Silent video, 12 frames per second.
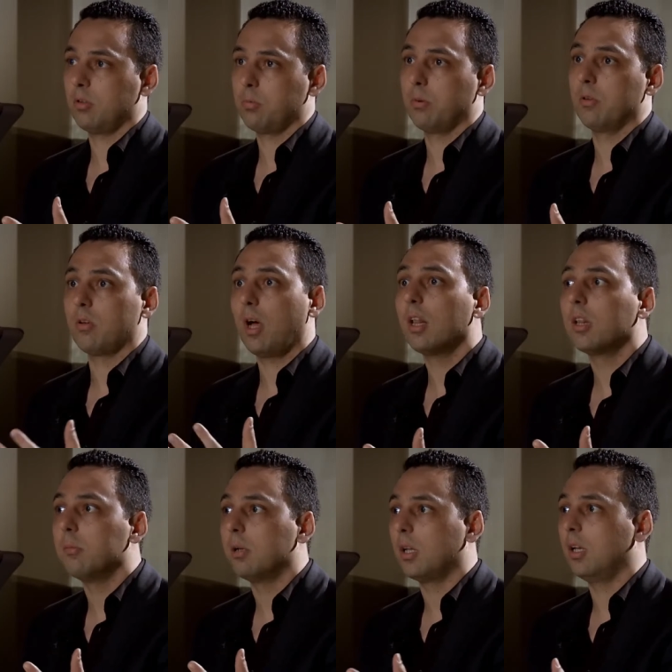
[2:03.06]
response,
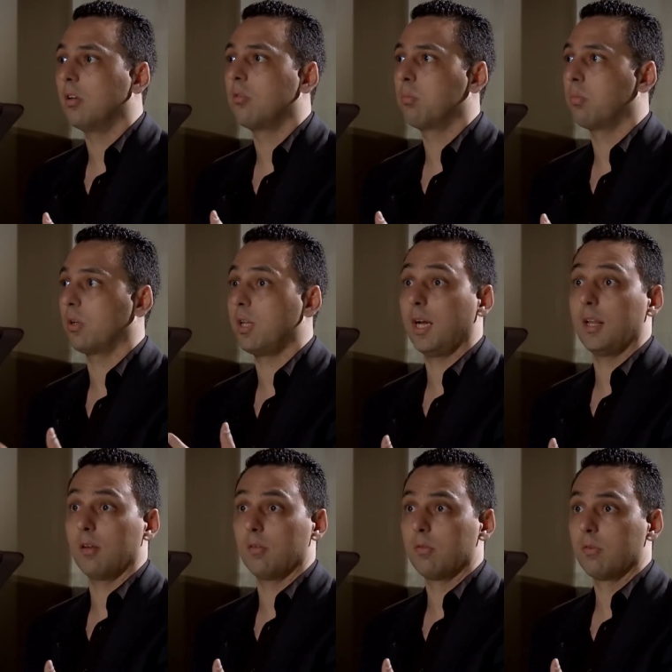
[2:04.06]
ultimately, it's
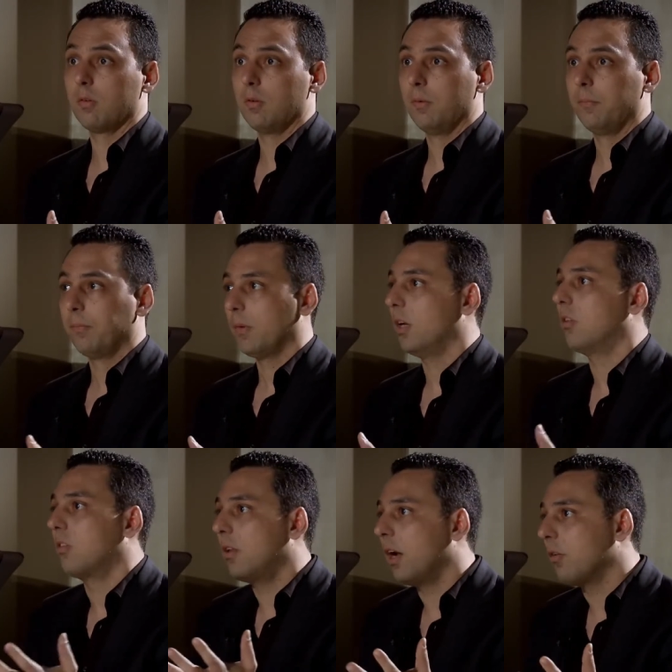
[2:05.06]
protective.
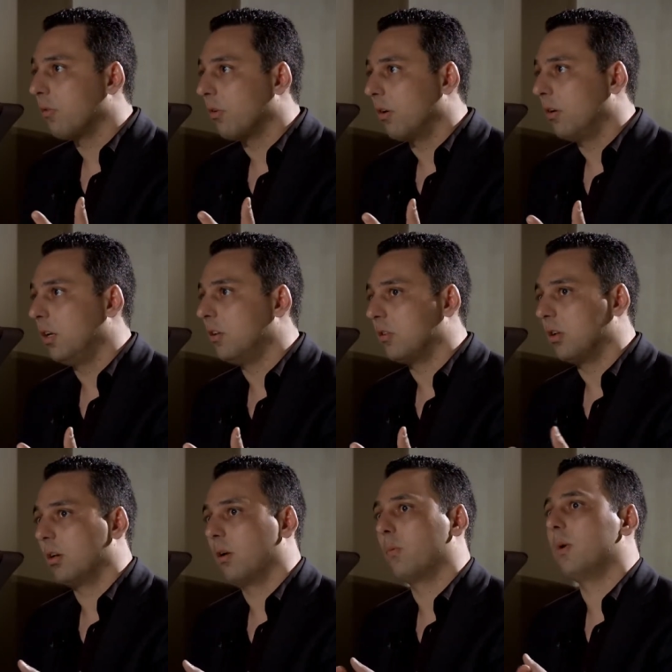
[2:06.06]
It's there for a reason,
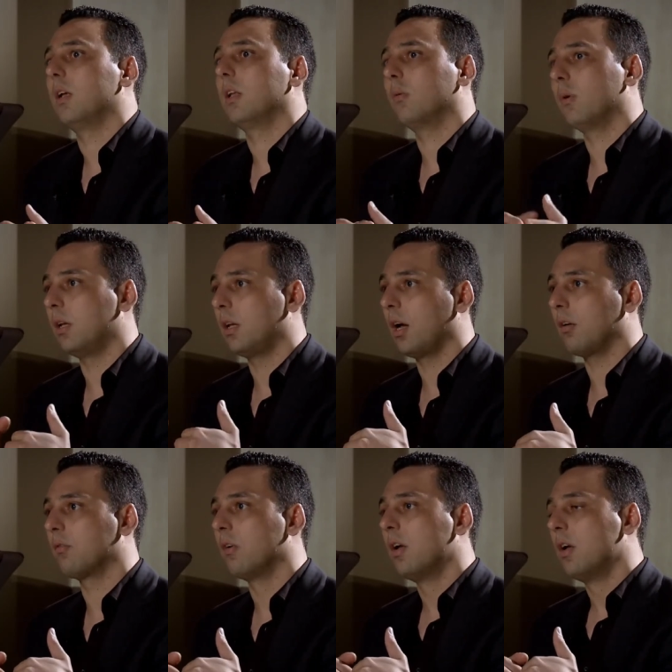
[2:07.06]
and we
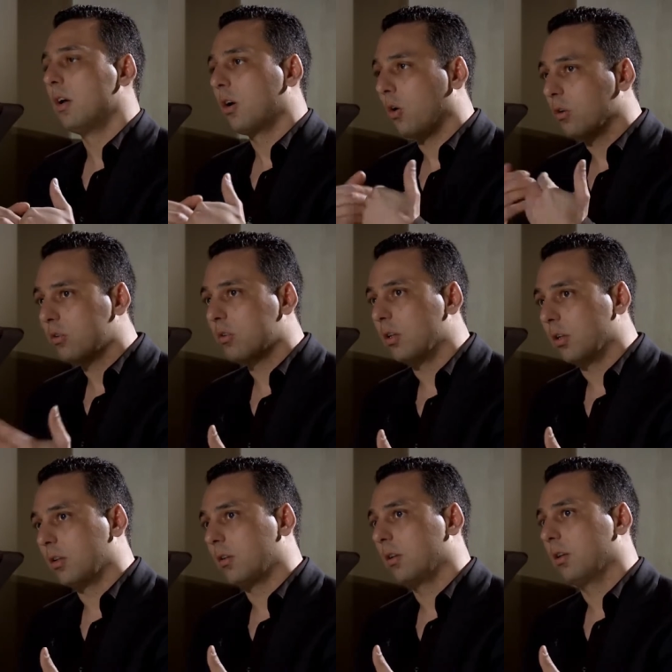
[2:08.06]
have
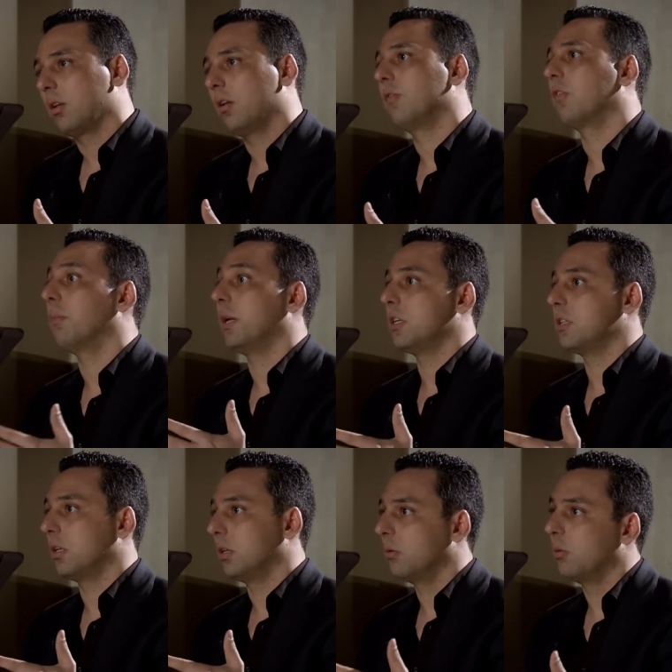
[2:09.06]
constant
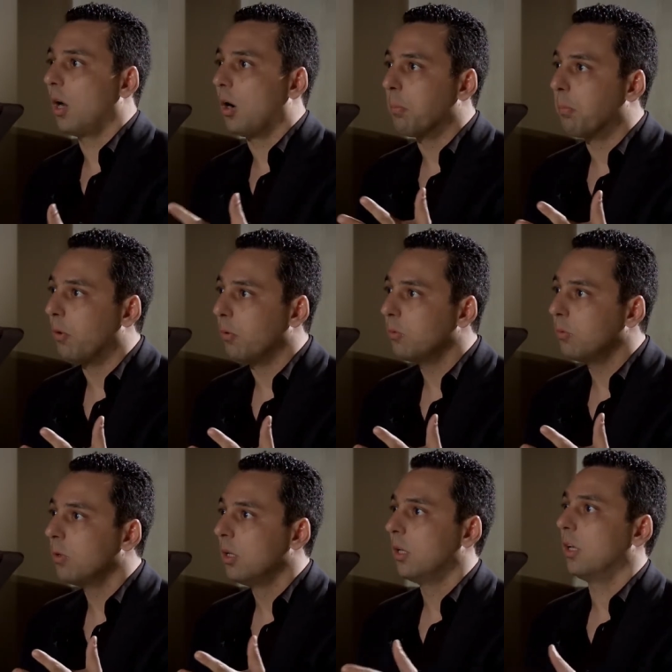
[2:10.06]
inflammation. In our
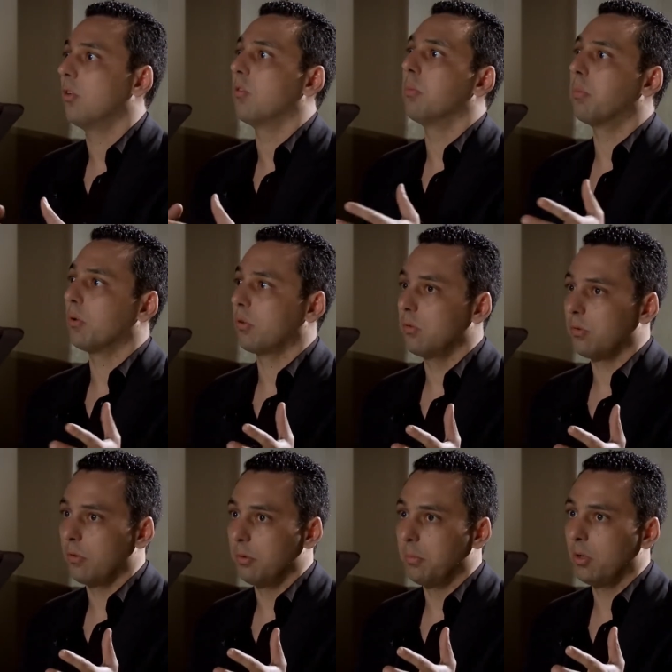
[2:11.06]
bone, it's important
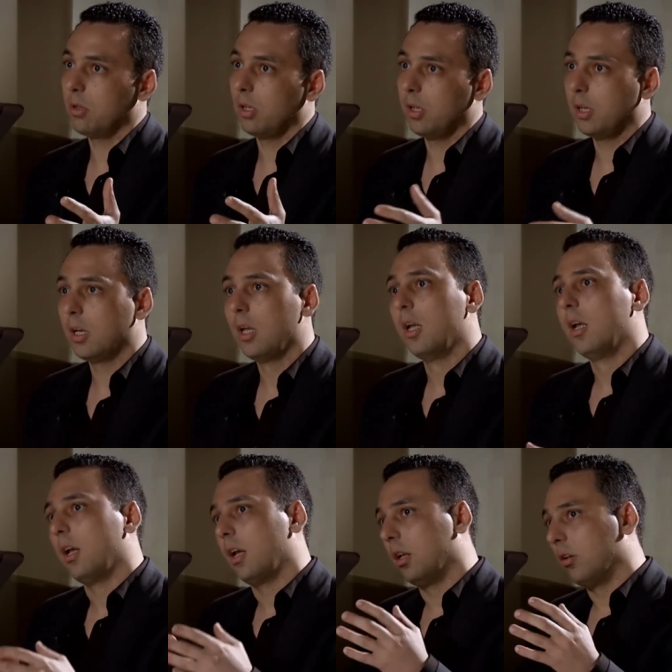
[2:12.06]
for remodeling.
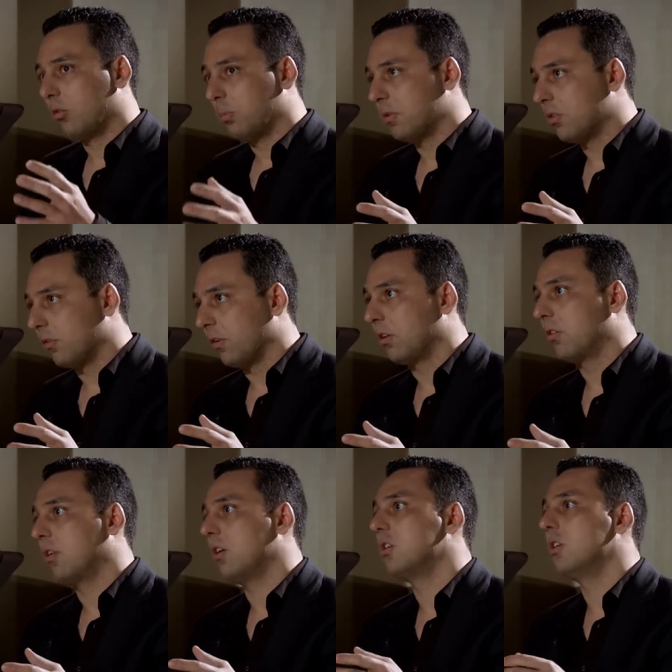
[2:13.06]
In specific
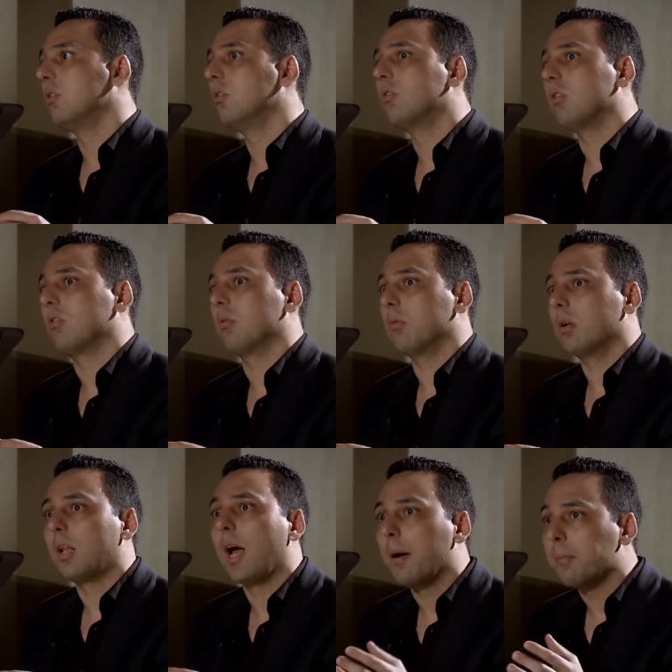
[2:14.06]
tissues,
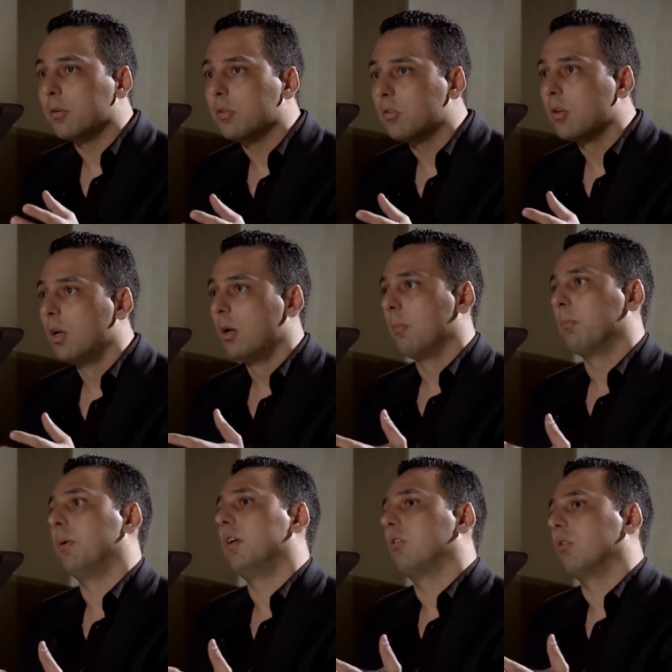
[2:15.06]
it happens
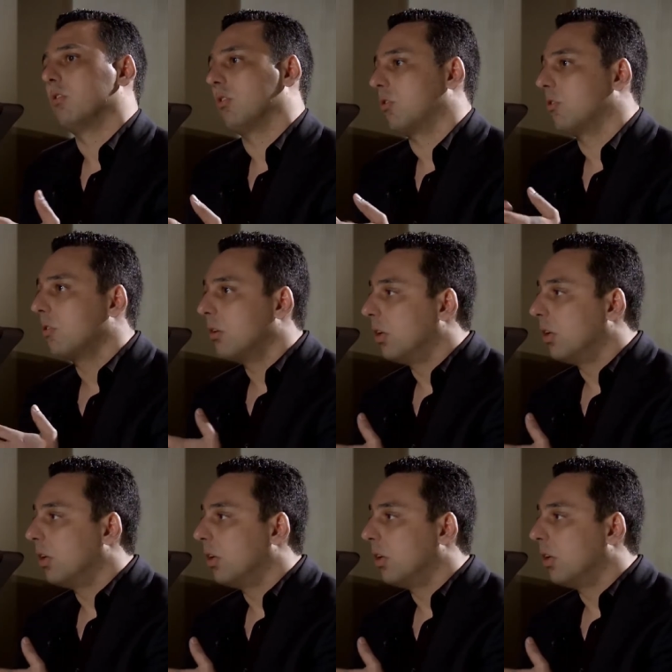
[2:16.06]
based on just